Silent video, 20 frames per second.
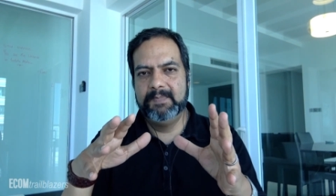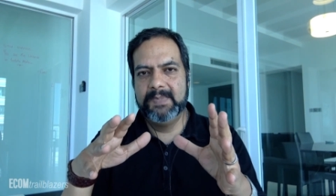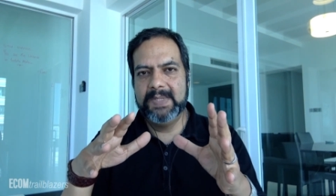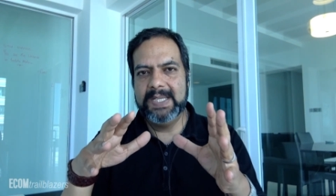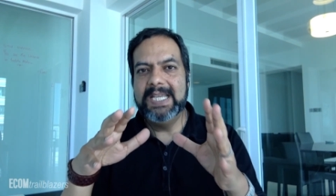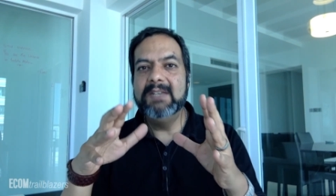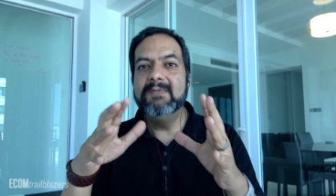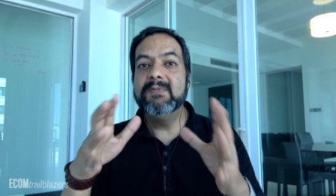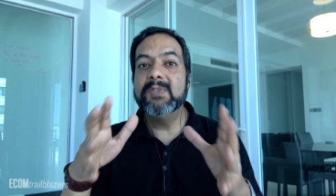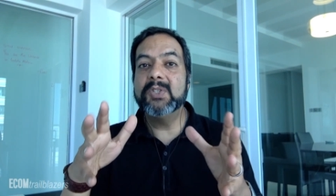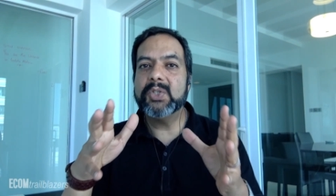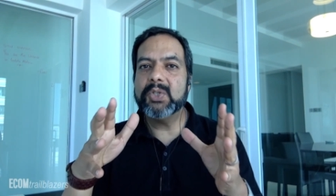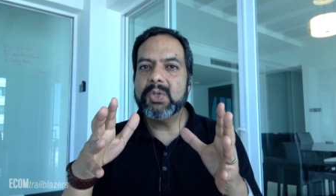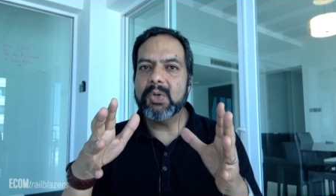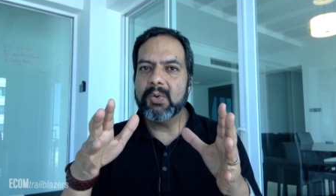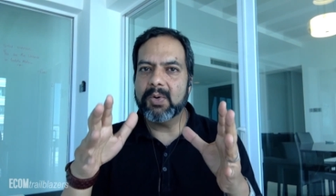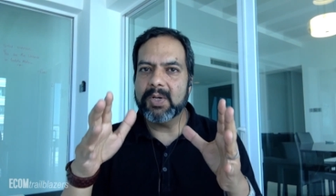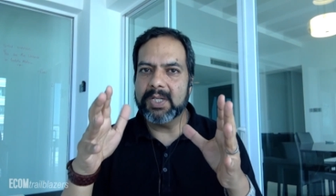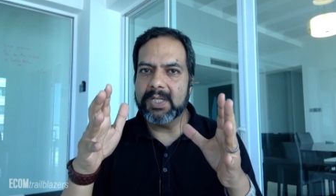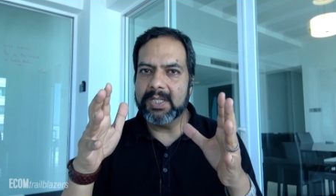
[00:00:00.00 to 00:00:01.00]

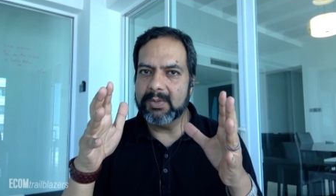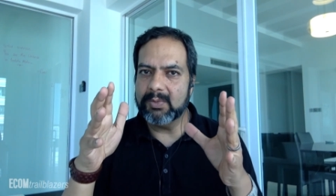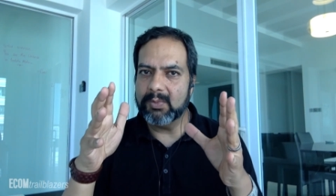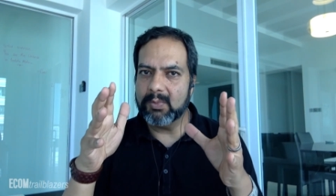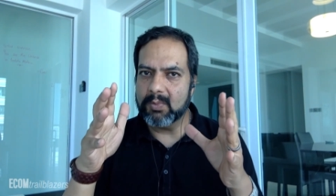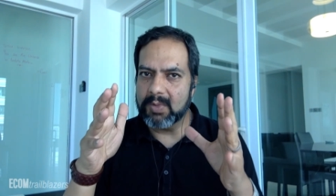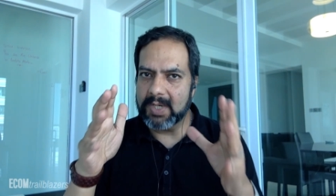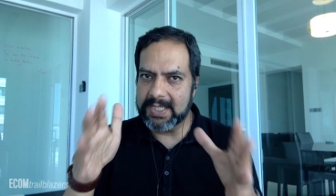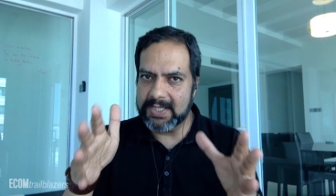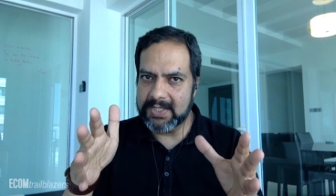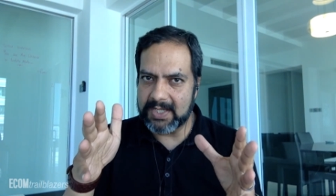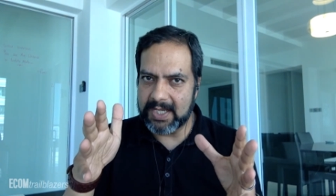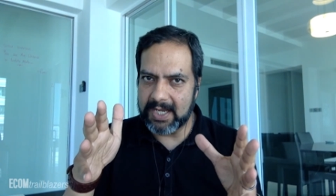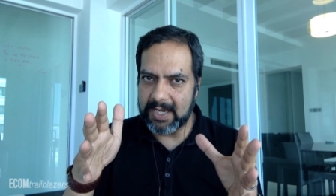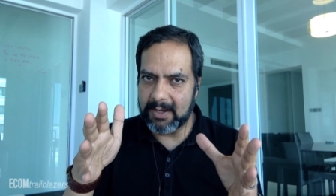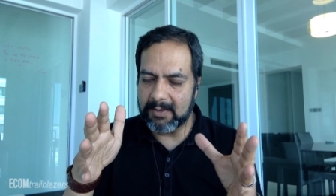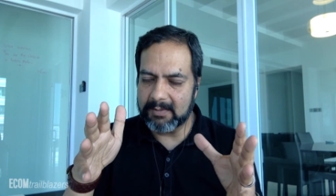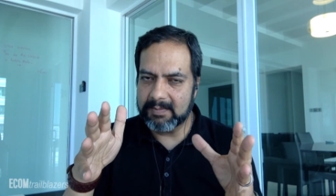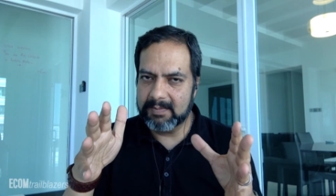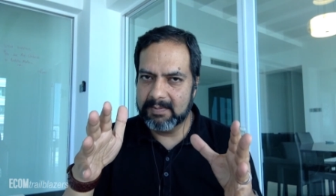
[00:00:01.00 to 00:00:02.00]
Inventory runs
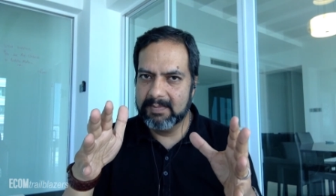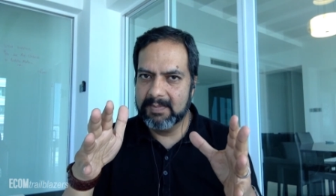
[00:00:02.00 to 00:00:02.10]
out.